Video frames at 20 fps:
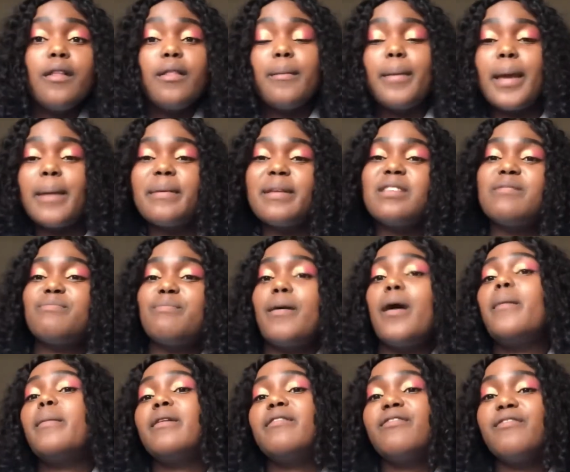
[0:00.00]
The baby's
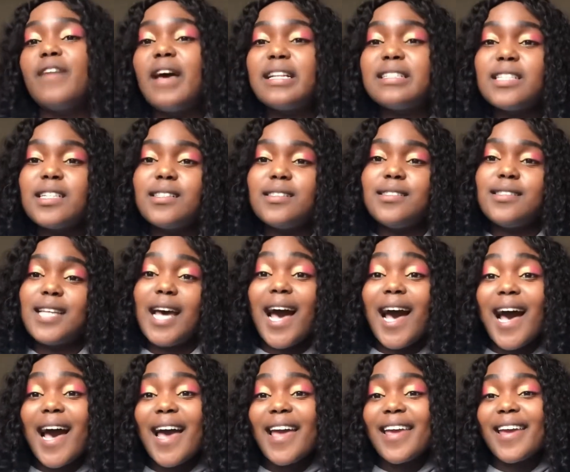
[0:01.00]
probably fat and
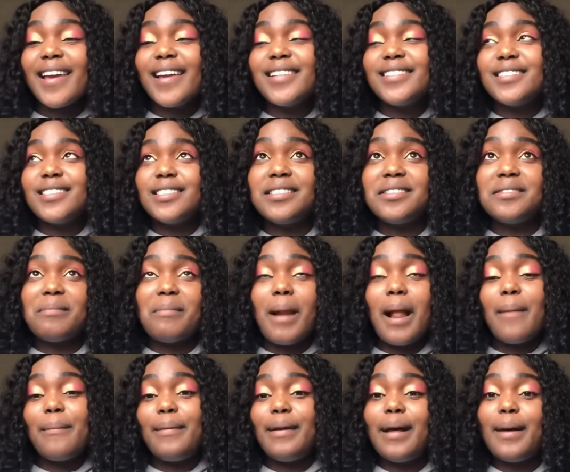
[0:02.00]
tired,
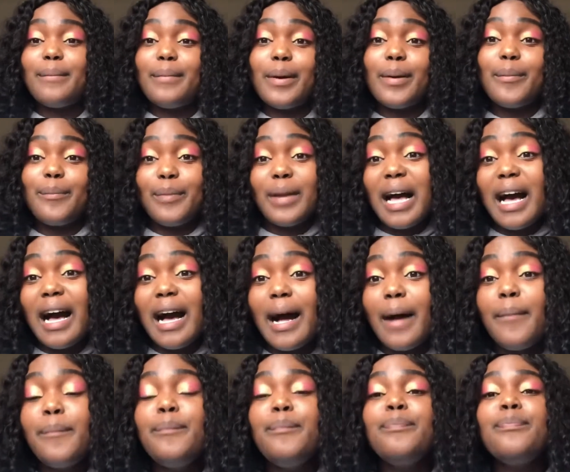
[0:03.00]
blah, blah, blah,
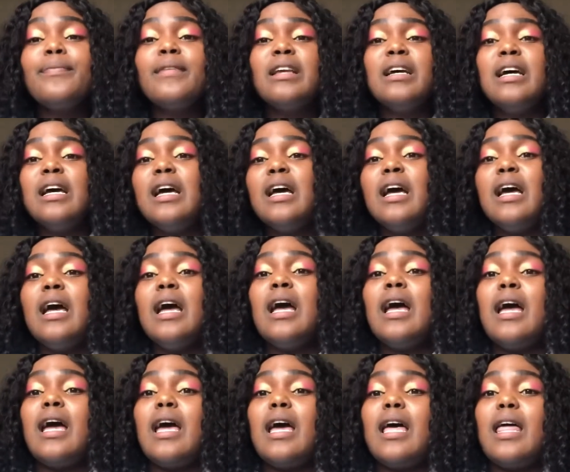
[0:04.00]
blah.
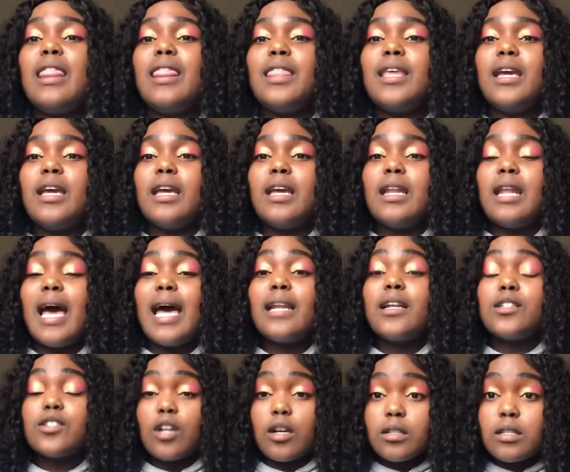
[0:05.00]
And then I had a
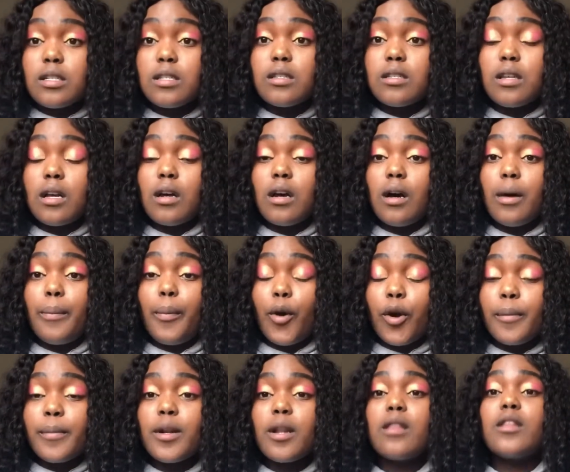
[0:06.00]
doctor's
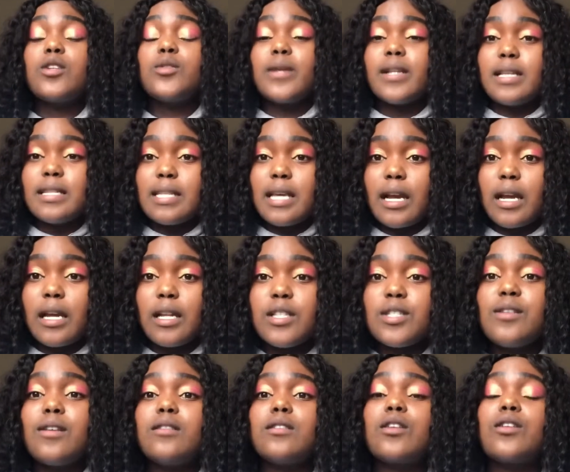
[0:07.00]
appointment on the 22nd,
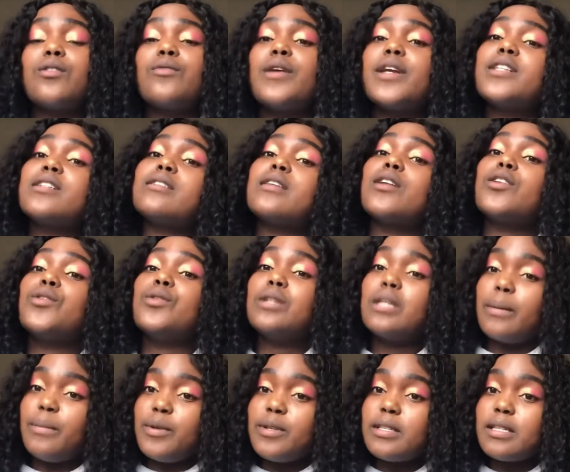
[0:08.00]
so I had to go register at
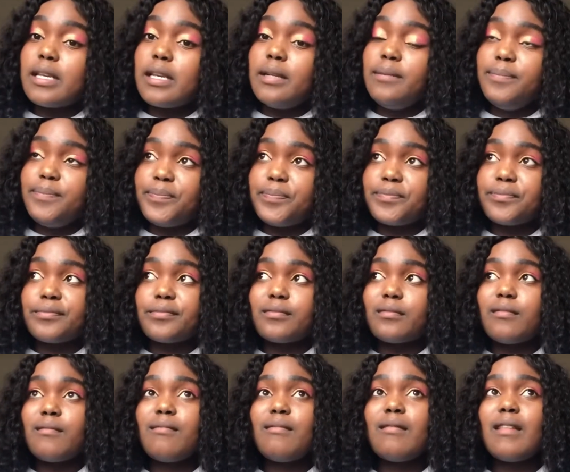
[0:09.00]
UWC
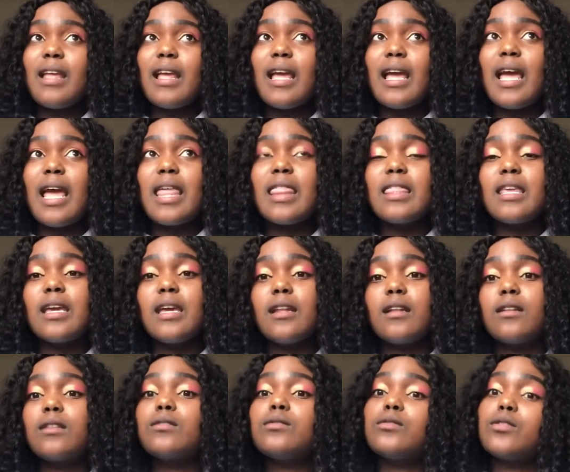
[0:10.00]
and
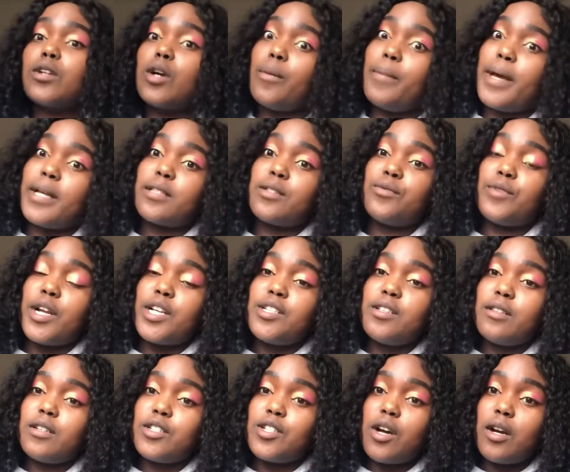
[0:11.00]
then go back, rush to
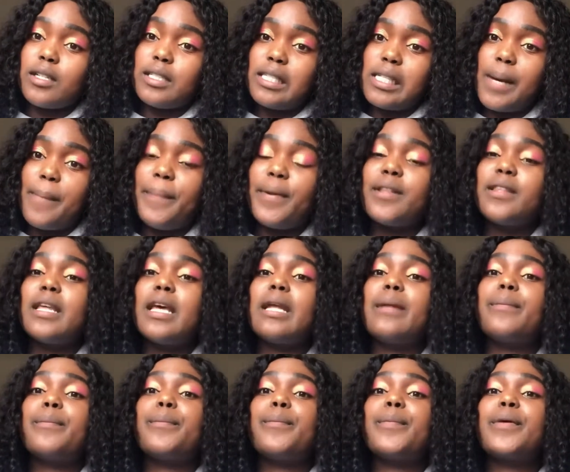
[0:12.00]
the doctor. But
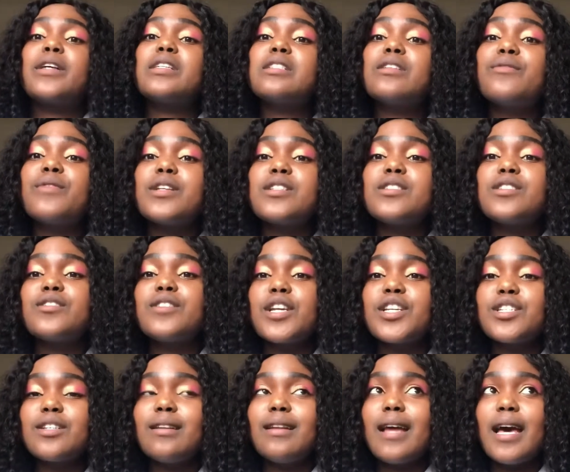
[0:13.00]
then, because the
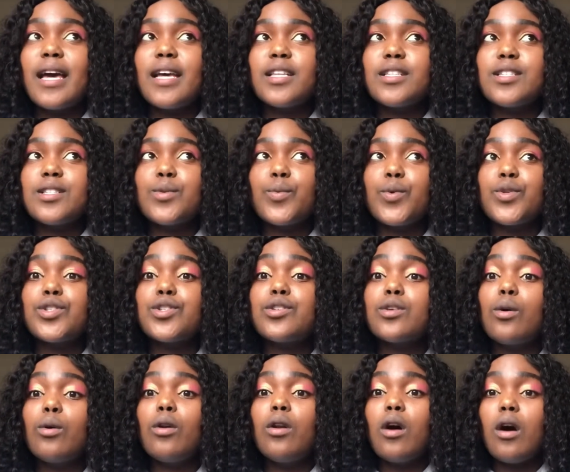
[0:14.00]
registration lines was so
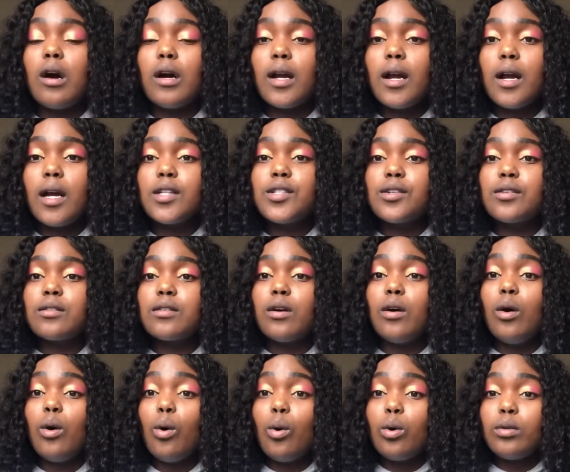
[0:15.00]
long, it took the
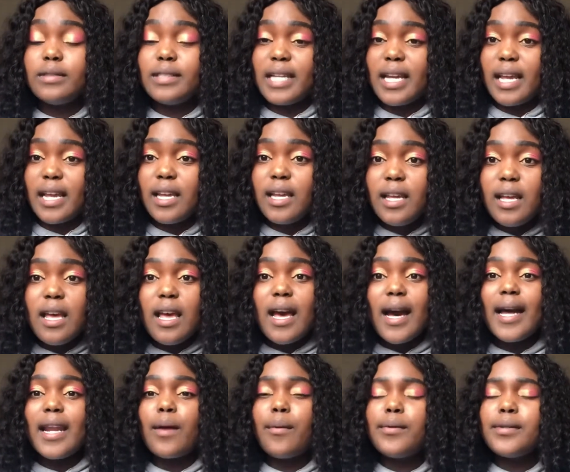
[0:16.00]
whole day
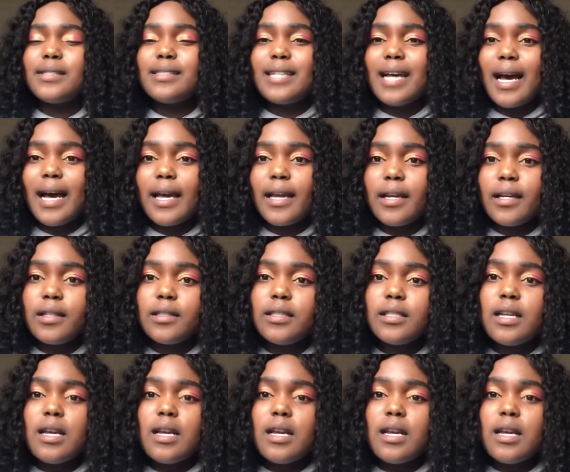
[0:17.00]
and I was tired.